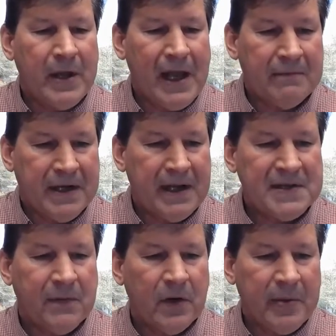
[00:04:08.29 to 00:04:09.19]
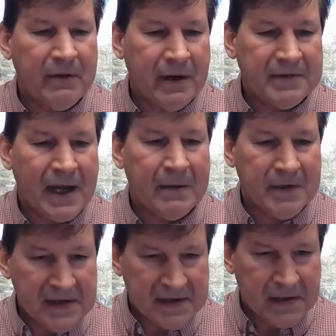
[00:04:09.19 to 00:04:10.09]
we have dates for the period of time
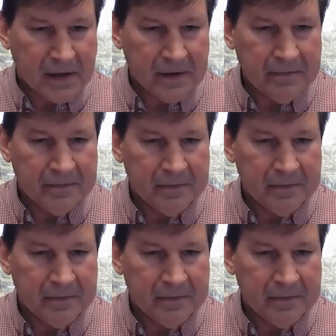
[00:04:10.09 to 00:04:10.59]
this year.